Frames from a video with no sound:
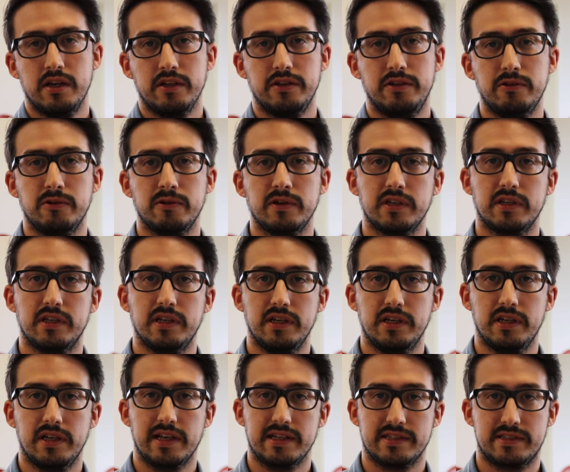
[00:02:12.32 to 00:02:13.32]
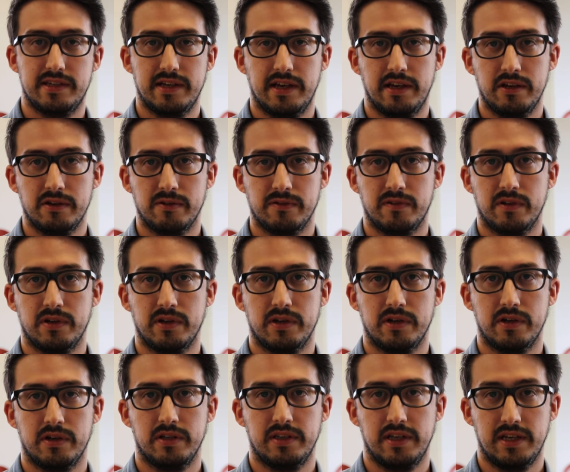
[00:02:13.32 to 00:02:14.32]
During the last day of
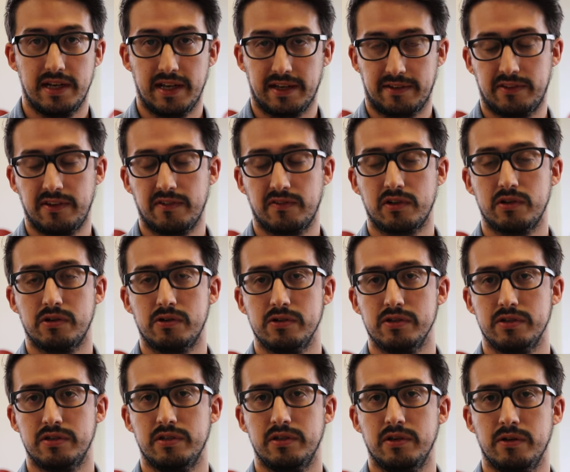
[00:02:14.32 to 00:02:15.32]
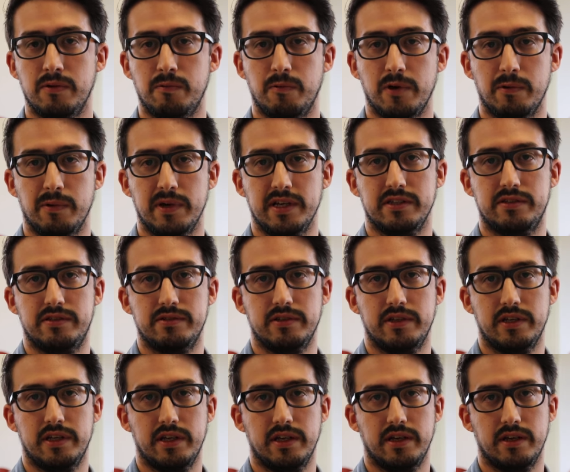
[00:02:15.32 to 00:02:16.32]
uh, the elective course, uh, we went to
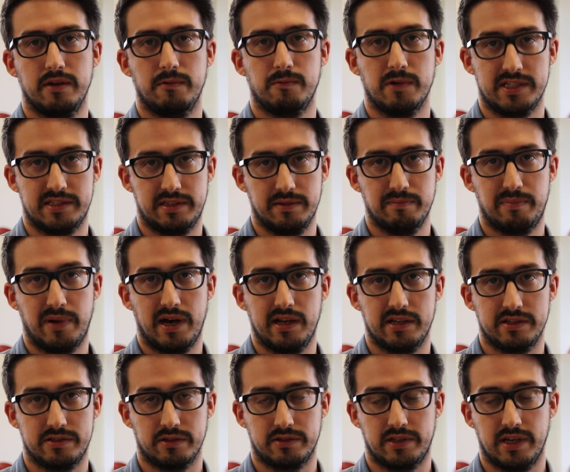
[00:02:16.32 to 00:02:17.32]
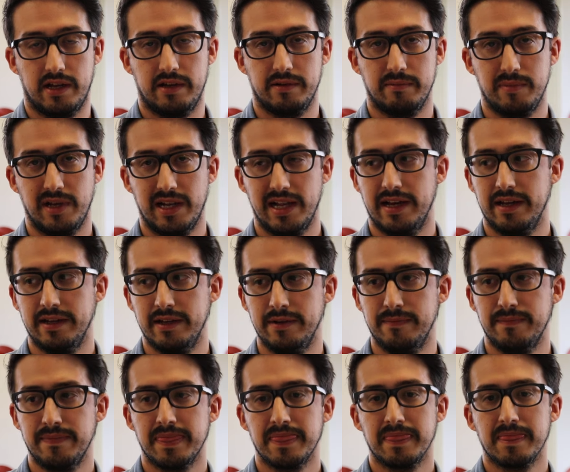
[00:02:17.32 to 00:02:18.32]
the Westin Palace Hotel in Milan,